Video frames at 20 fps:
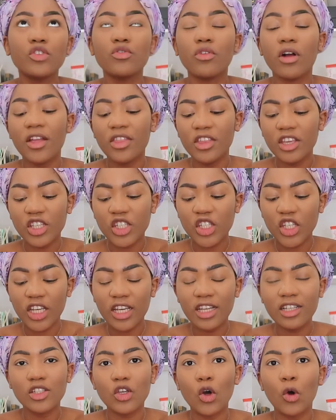you rather
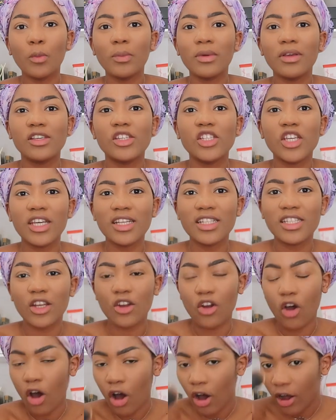cheat or be
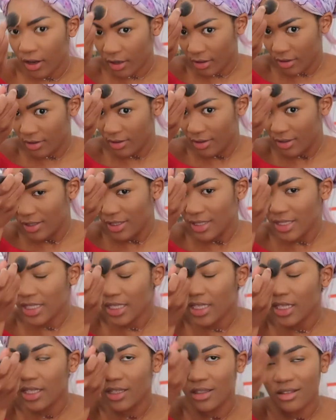cheated on?
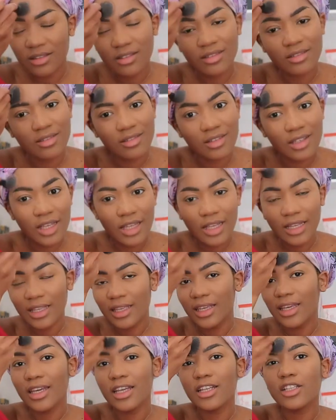See,
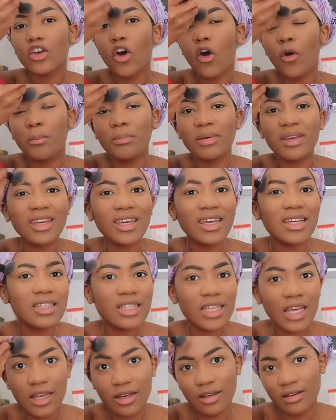eat or be
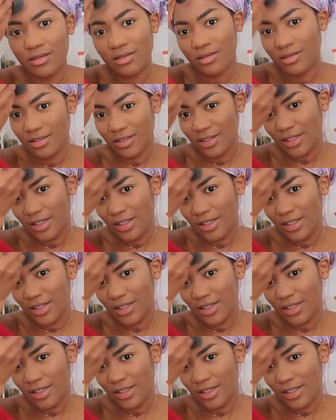eaten.